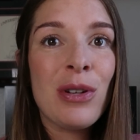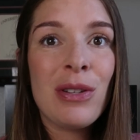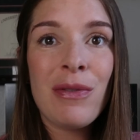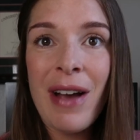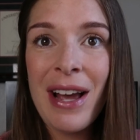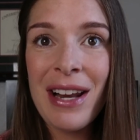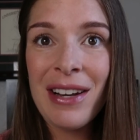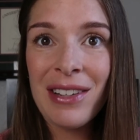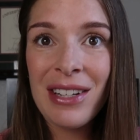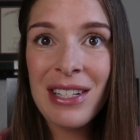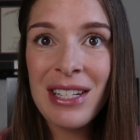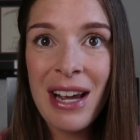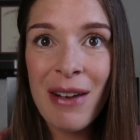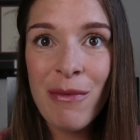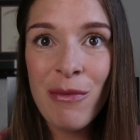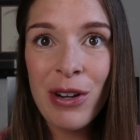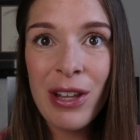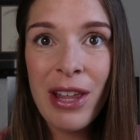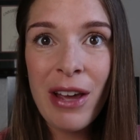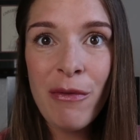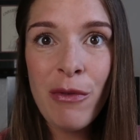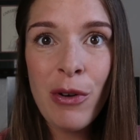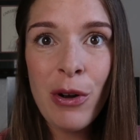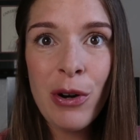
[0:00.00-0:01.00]
was finally time
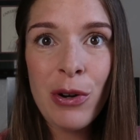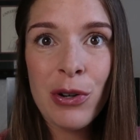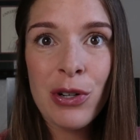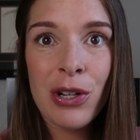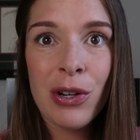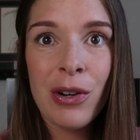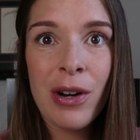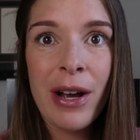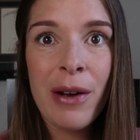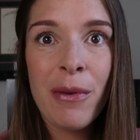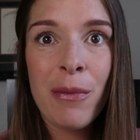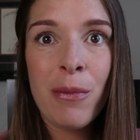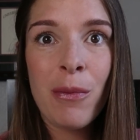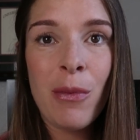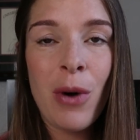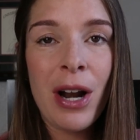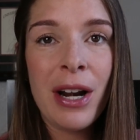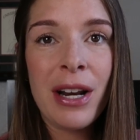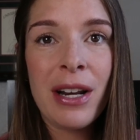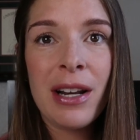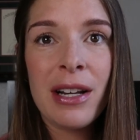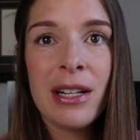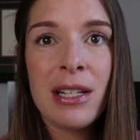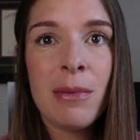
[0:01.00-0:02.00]
for that photo shoot. I
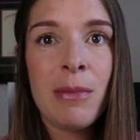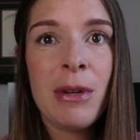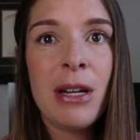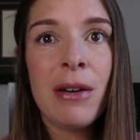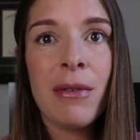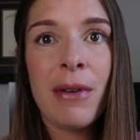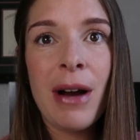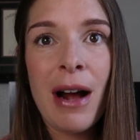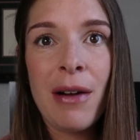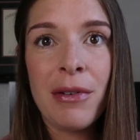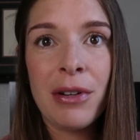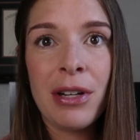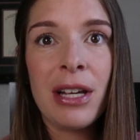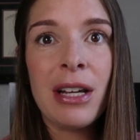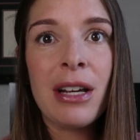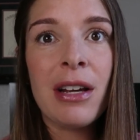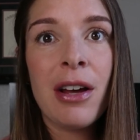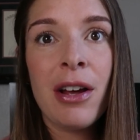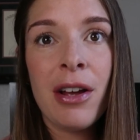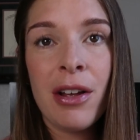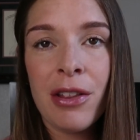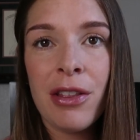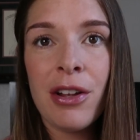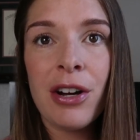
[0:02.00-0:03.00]
wanted it to be around
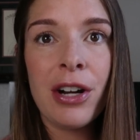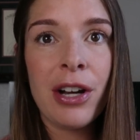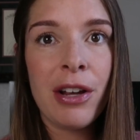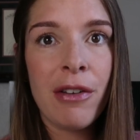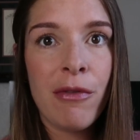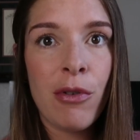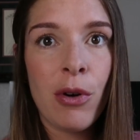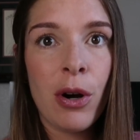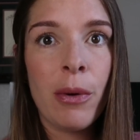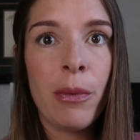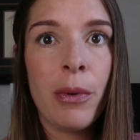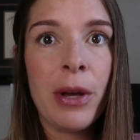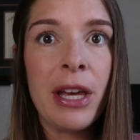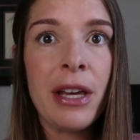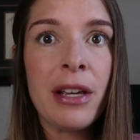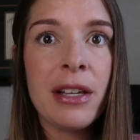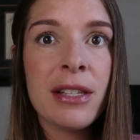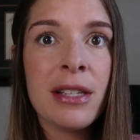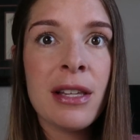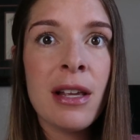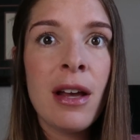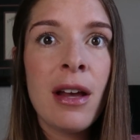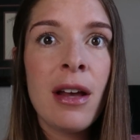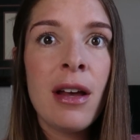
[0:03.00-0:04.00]
34
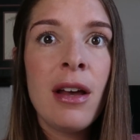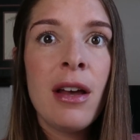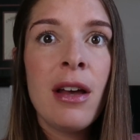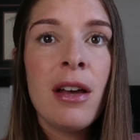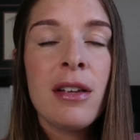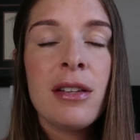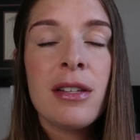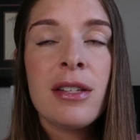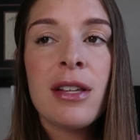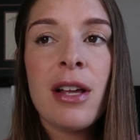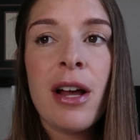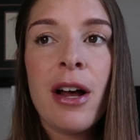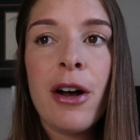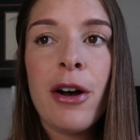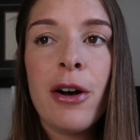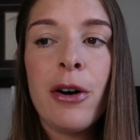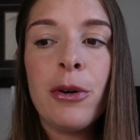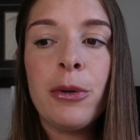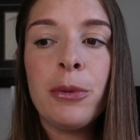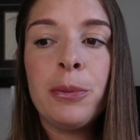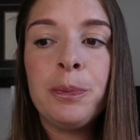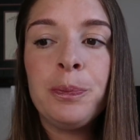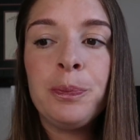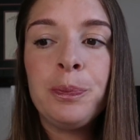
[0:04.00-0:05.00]
weeks.
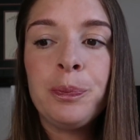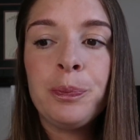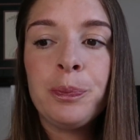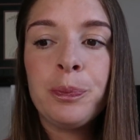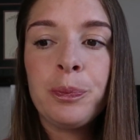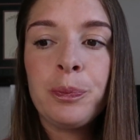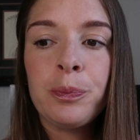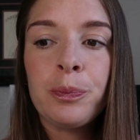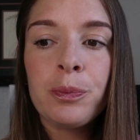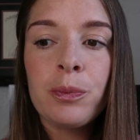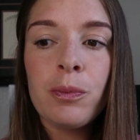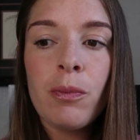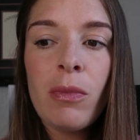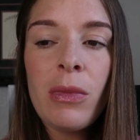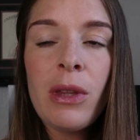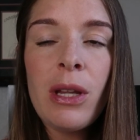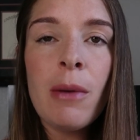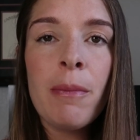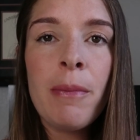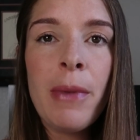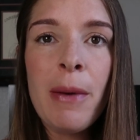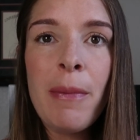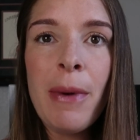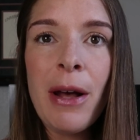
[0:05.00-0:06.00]
So
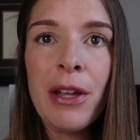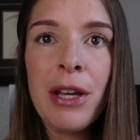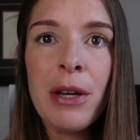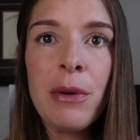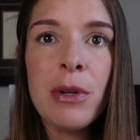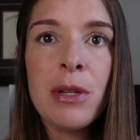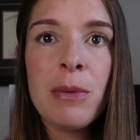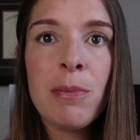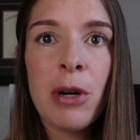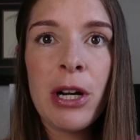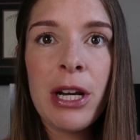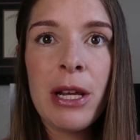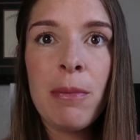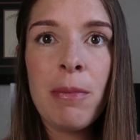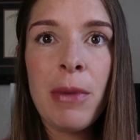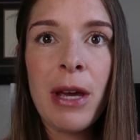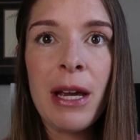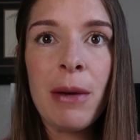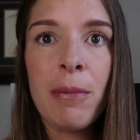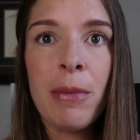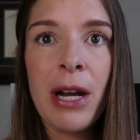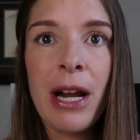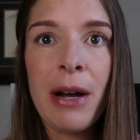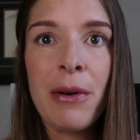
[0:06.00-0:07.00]
my belly was pretty
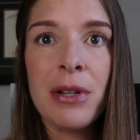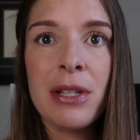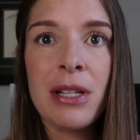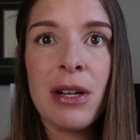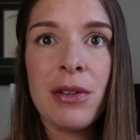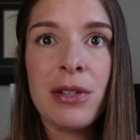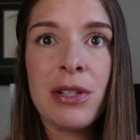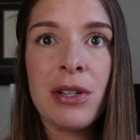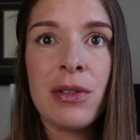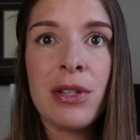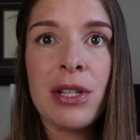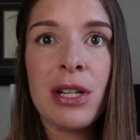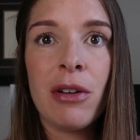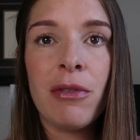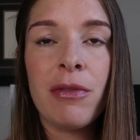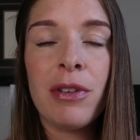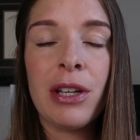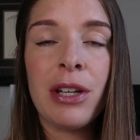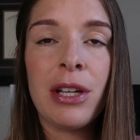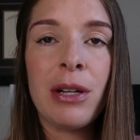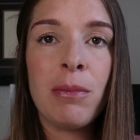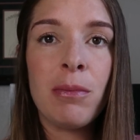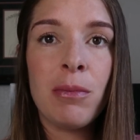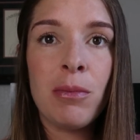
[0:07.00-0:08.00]
big, but I was also still
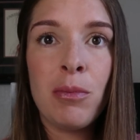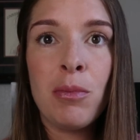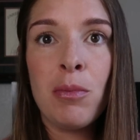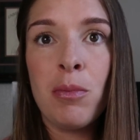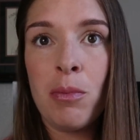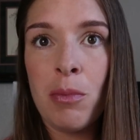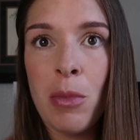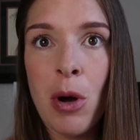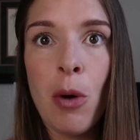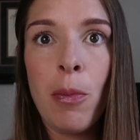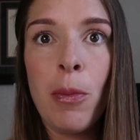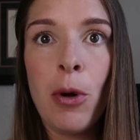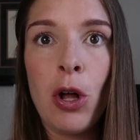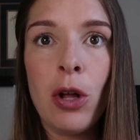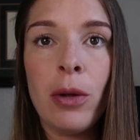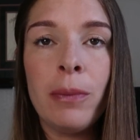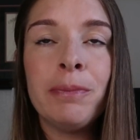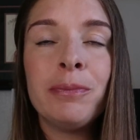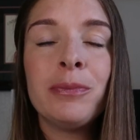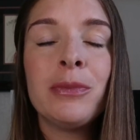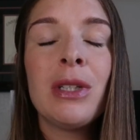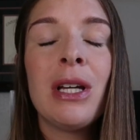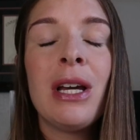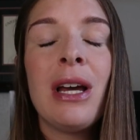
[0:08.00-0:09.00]
feeling
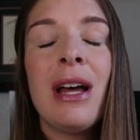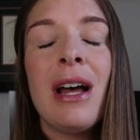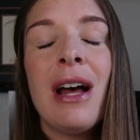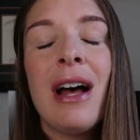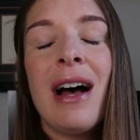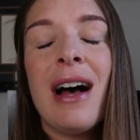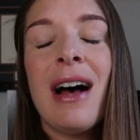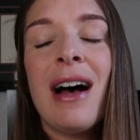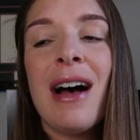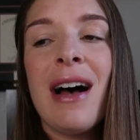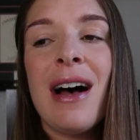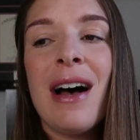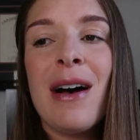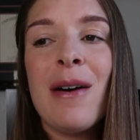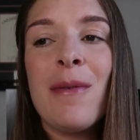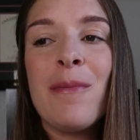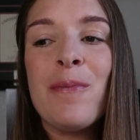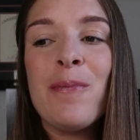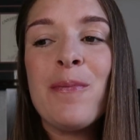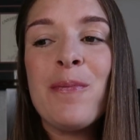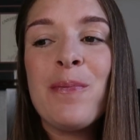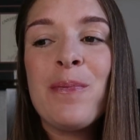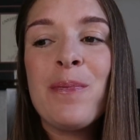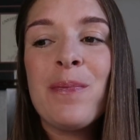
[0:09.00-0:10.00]
mobile.
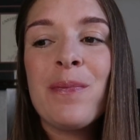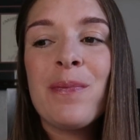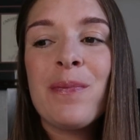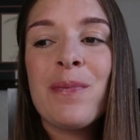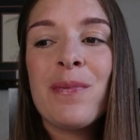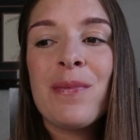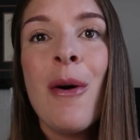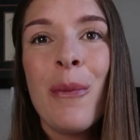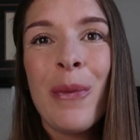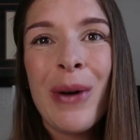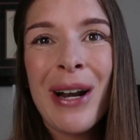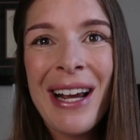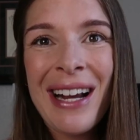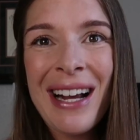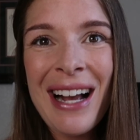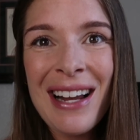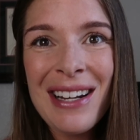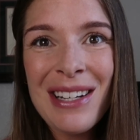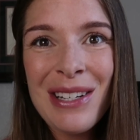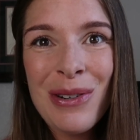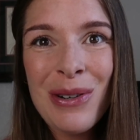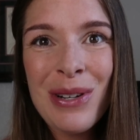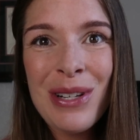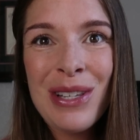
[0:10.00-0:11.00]
When I
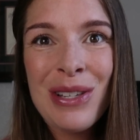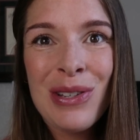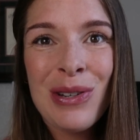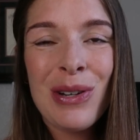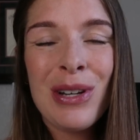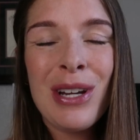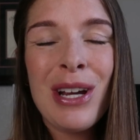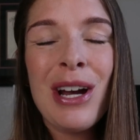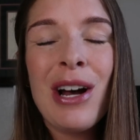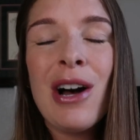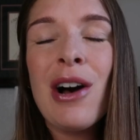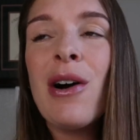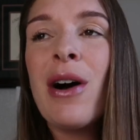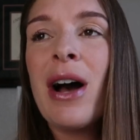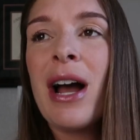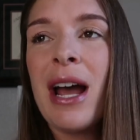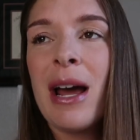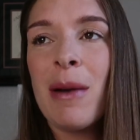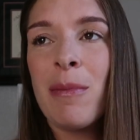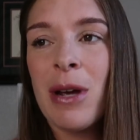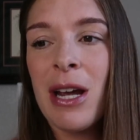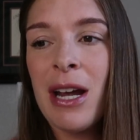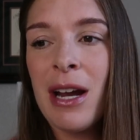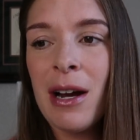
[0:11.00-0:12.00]
got to his studio, I
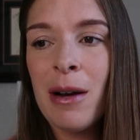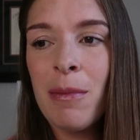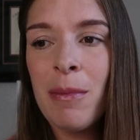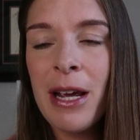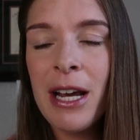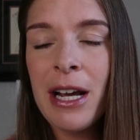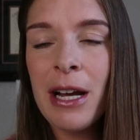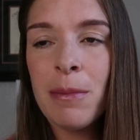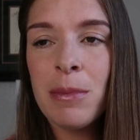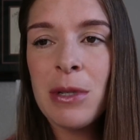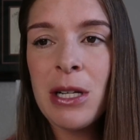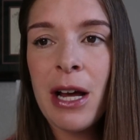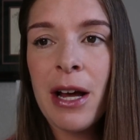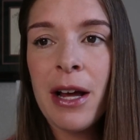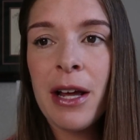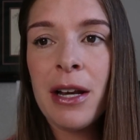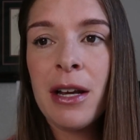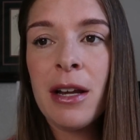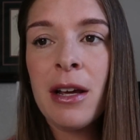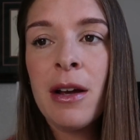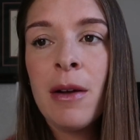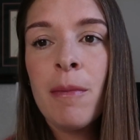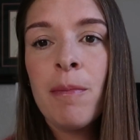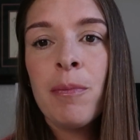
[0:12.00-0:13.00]
had my hair and makeup
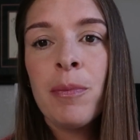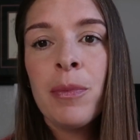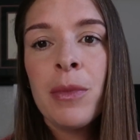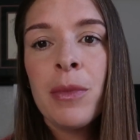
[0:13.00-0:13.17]
done.